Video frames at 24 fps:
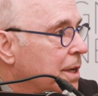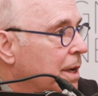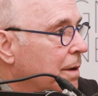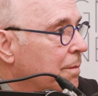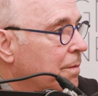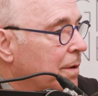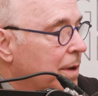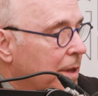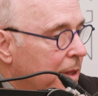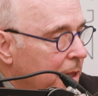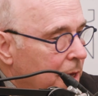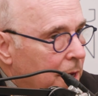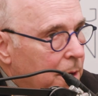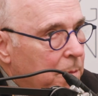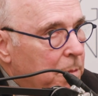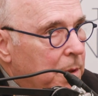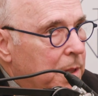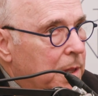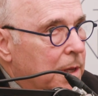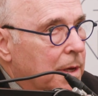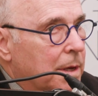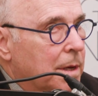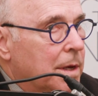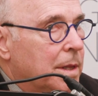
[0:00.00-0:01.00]
given to them
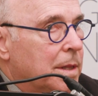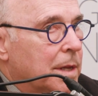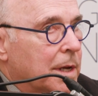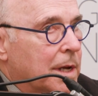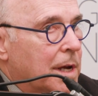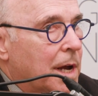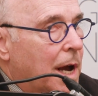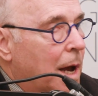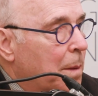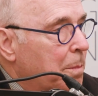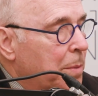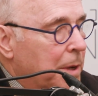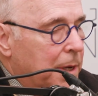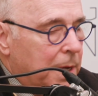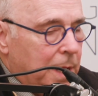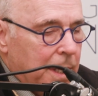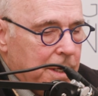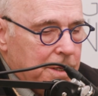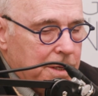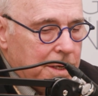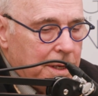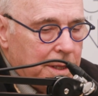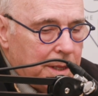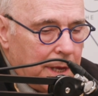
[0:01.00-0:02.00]
in the copy
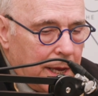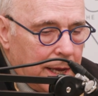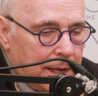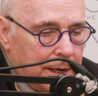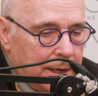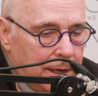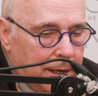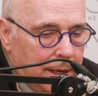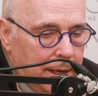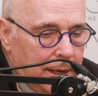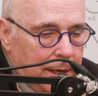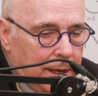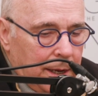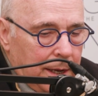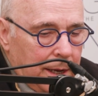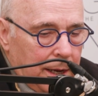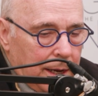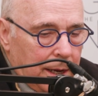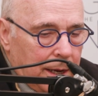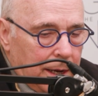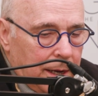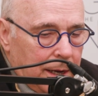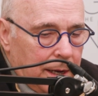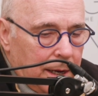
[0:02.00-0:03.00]
next to that,
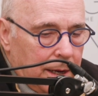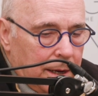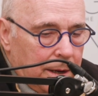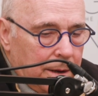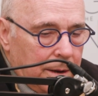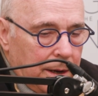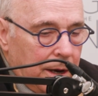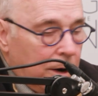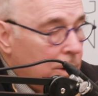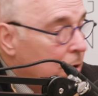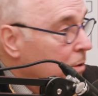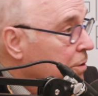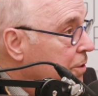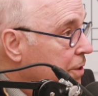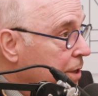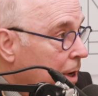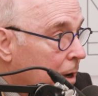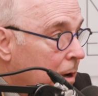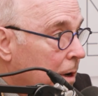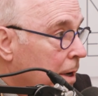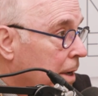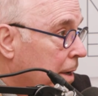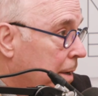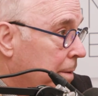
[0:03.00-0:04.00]
Eero
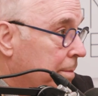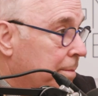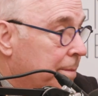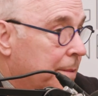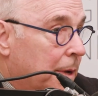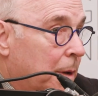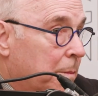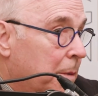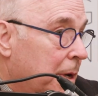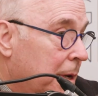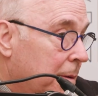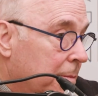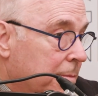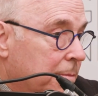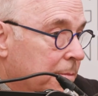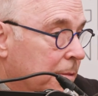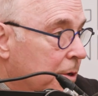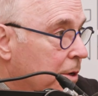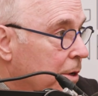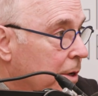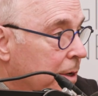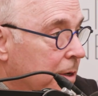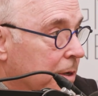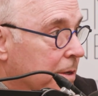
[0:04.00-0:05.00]
Saarinen. I mean,
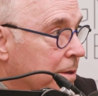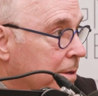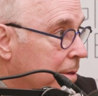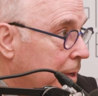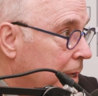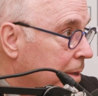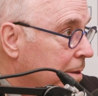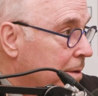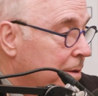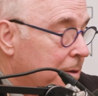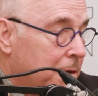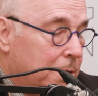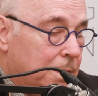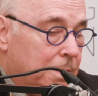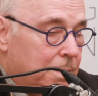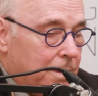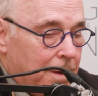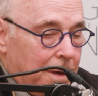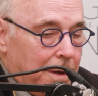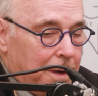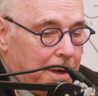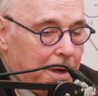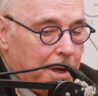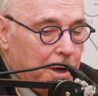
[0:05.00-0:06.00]
goodness, that's
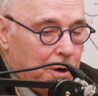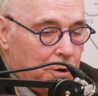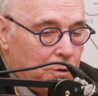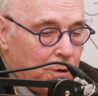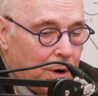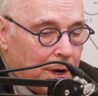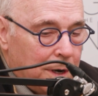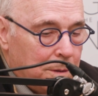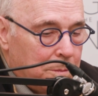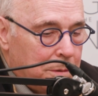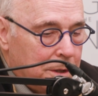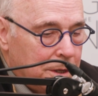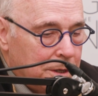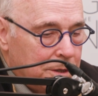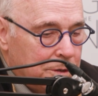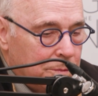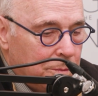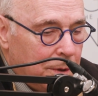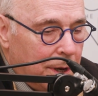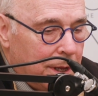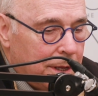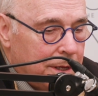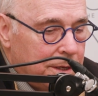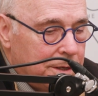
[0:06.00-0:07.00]
incredible as
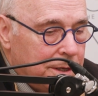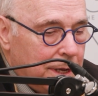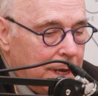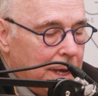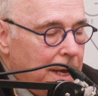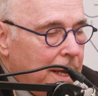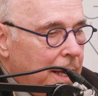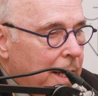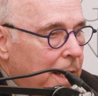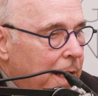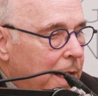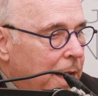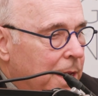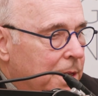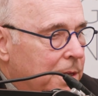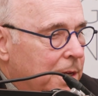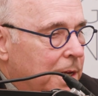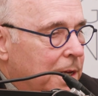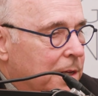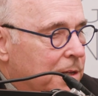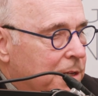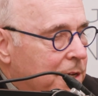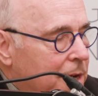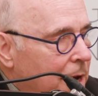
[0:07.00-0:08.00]
well.
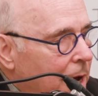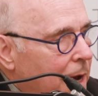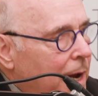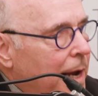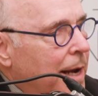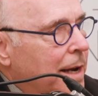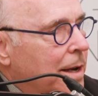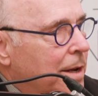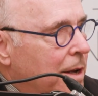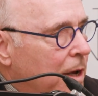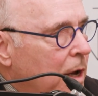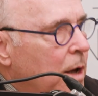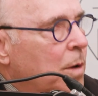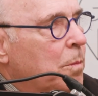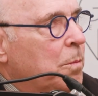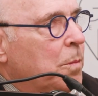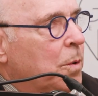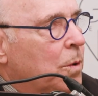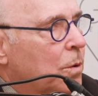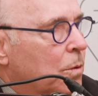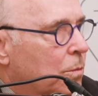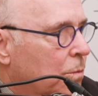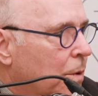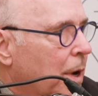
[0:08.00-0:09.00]
It's kind, humble